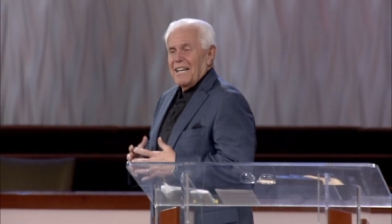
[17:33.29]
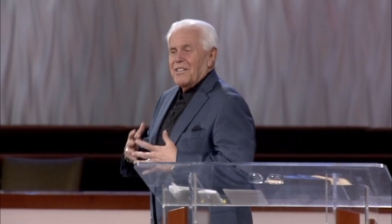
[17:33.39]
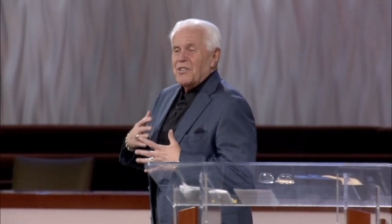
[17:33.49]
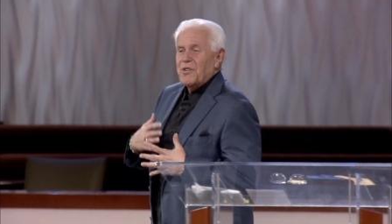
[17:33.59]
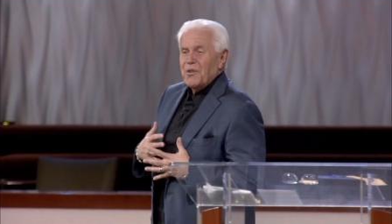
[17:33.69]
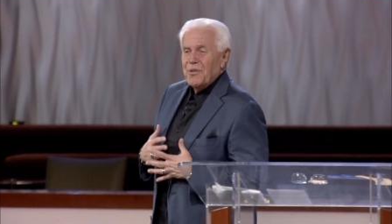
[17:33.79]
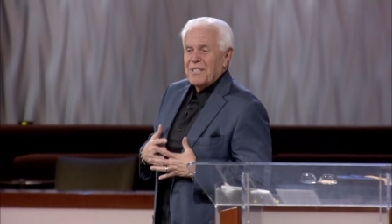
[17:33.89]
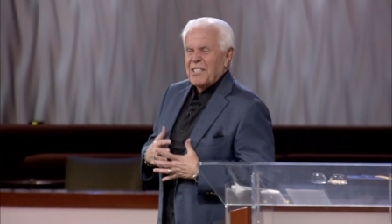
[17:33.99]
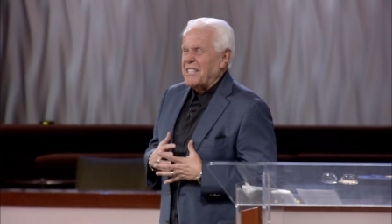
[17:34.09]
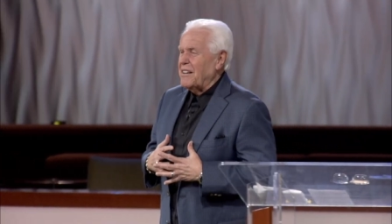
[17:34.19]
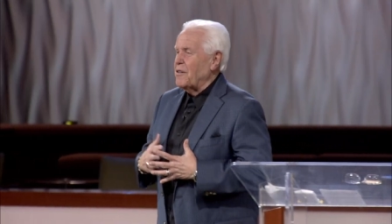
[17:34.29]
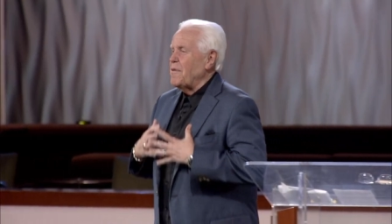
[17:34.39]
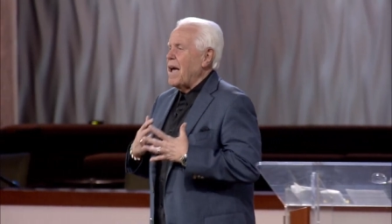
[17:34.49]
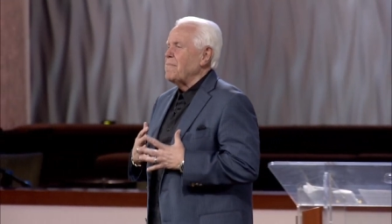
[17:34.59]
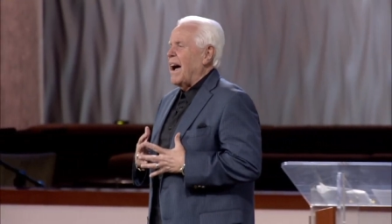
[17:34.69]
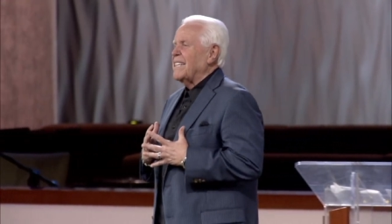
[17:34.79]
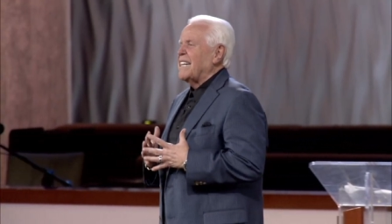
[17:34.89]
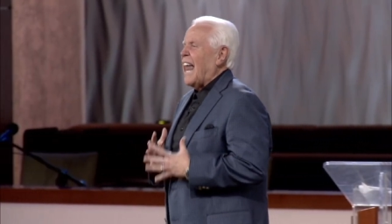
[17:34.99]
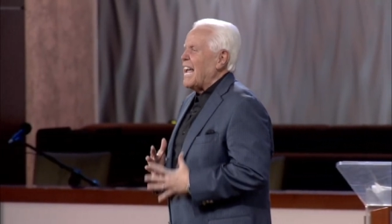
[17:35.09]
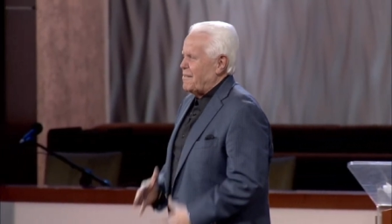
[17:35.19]
The Jews, the, the rabbis
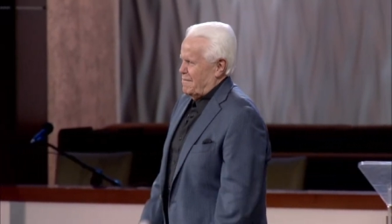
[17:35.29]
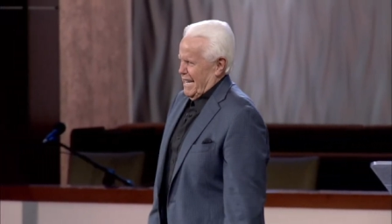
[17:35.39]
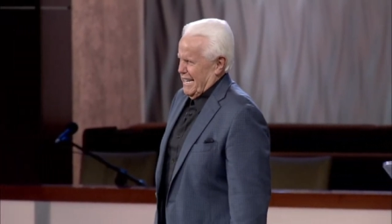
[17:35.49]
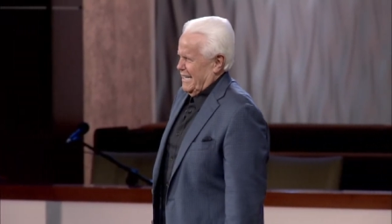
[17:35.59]
like me.